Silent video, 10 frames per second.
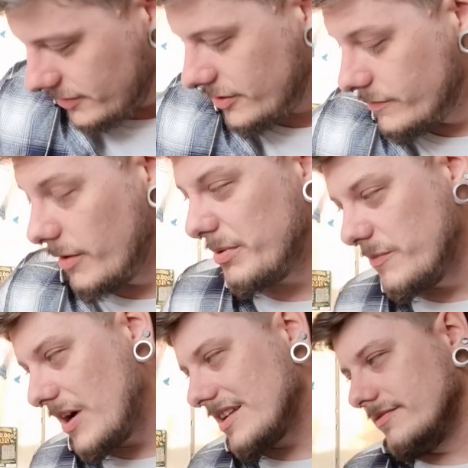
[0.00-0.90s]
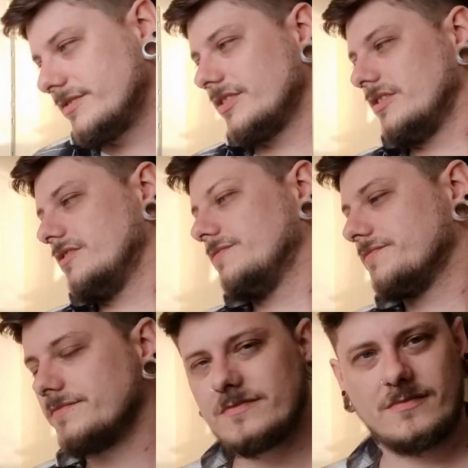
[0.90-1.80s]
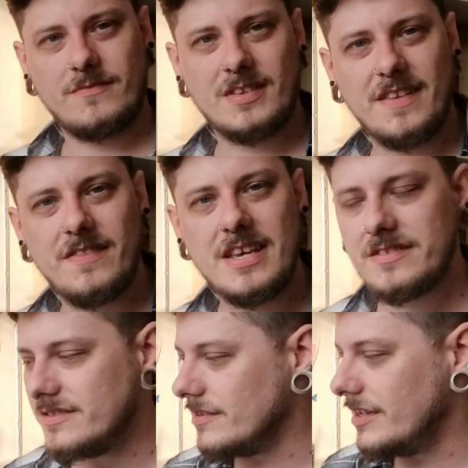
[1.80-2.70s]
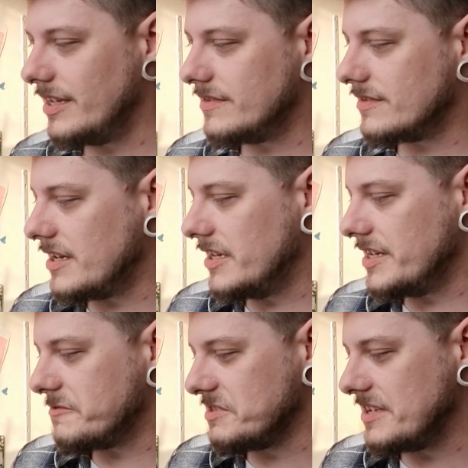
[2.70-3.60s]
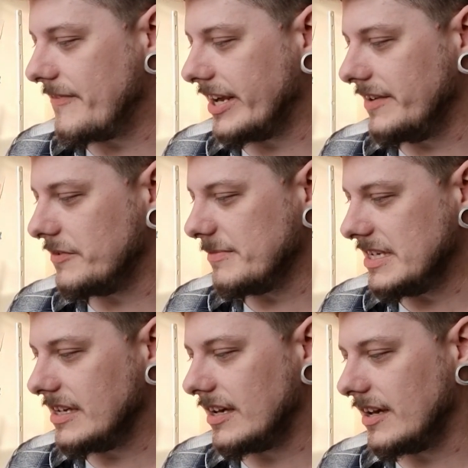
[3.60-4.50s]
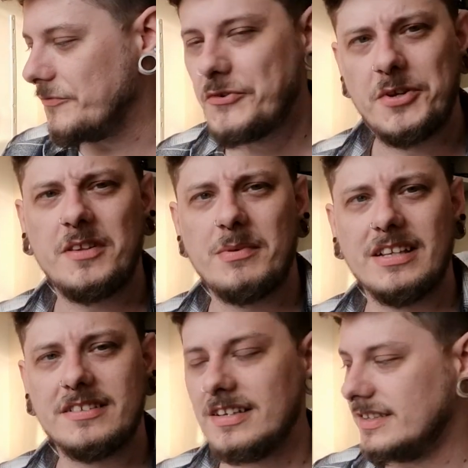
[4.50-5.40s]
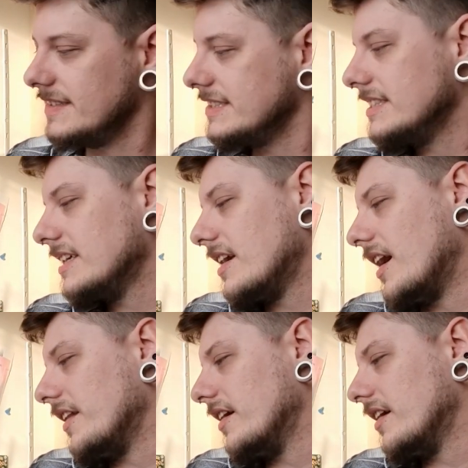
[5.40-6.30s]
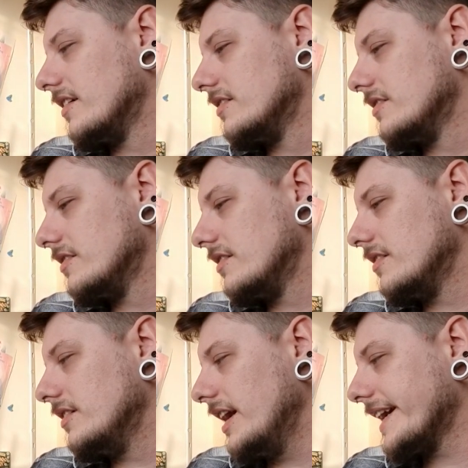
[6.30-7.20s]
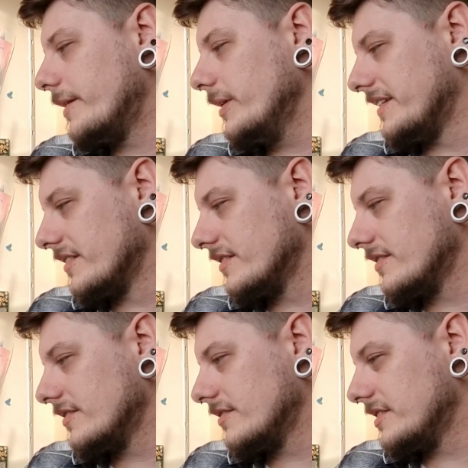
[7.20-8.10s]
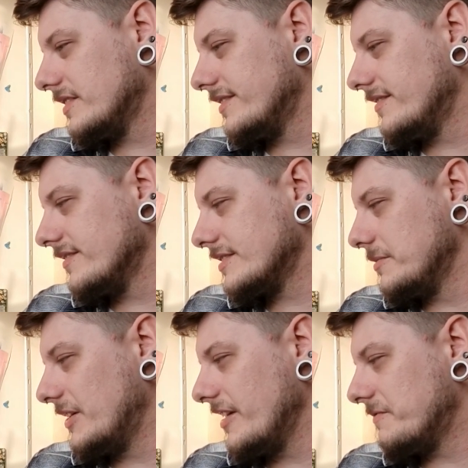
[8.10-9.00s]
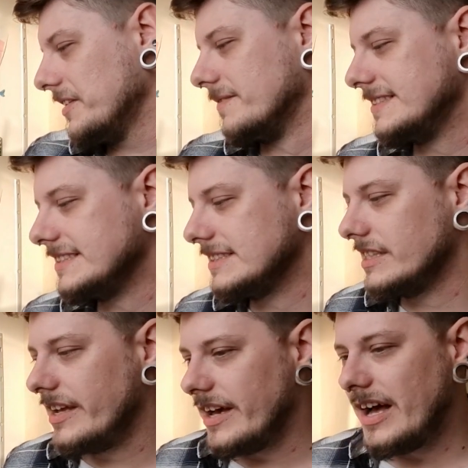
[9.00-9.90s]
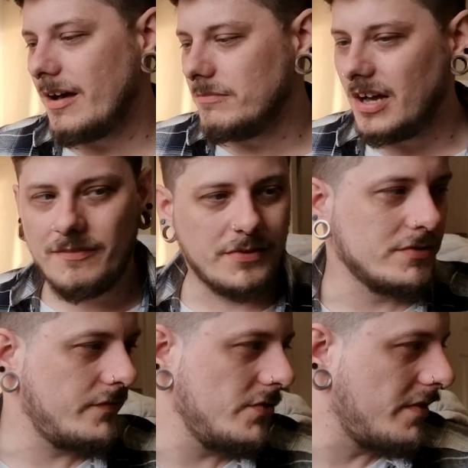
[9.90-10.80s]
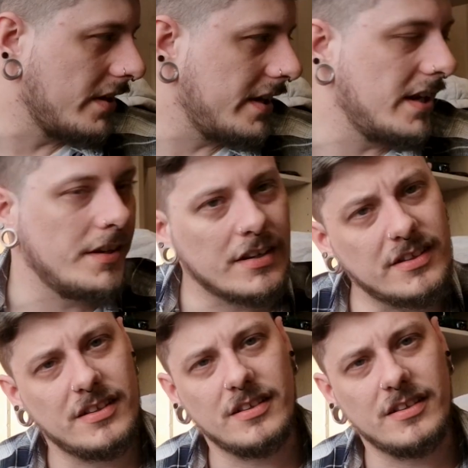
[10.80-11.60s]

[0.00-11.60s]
you not being well. So this is specifically for me and Fern to build, and yeah, I can't wait. It's going to be great fun. And for those of you thinking,